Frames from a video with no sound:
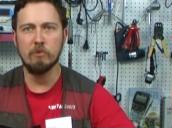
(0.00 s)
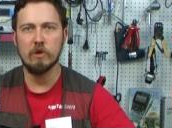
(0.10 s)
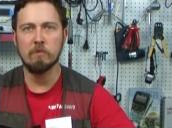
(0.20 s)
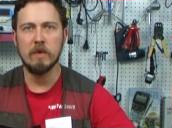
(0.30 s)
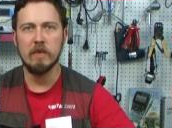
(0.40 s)
the
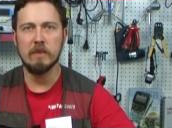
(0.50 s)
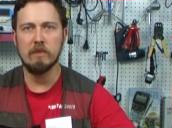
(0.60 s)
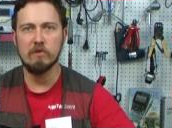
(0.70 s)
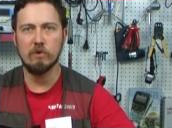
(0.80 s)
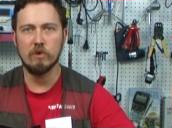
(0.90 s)

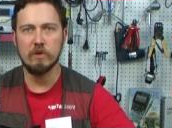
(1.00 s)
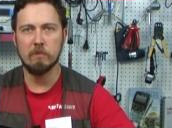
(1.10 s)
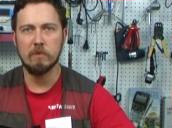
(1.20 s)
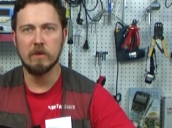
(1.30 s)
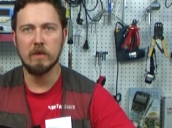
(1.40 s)
instrument over gold.
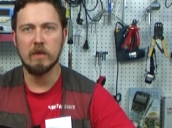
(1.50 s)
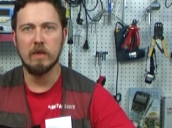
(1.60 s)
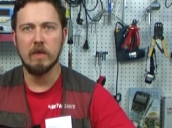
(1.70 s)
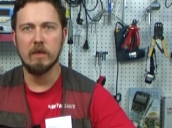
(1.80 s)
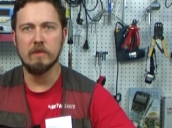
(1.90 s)
The
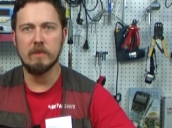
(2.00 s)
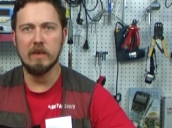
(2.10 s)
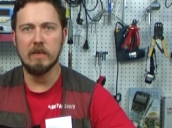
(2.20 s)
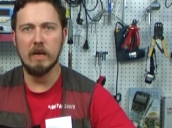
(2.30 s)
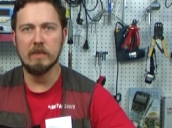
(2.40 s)
arrow
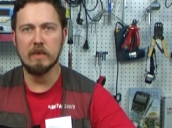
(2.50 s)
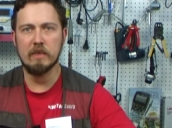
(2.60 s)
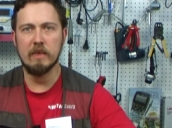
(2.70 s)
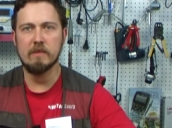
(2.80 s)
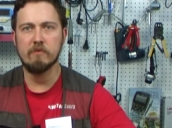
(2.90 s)
deviates to the
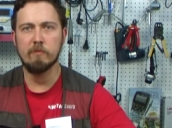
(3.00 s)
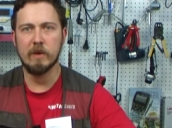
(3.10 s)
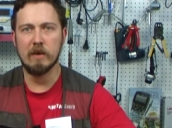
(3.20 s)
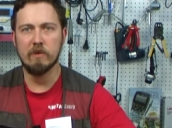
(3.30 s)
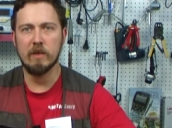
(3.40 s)
right, and the
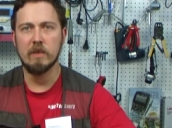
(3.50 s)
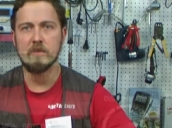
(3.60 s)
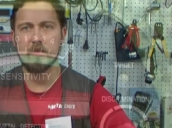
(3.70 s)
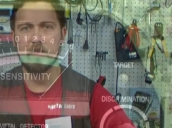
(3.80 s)
green LED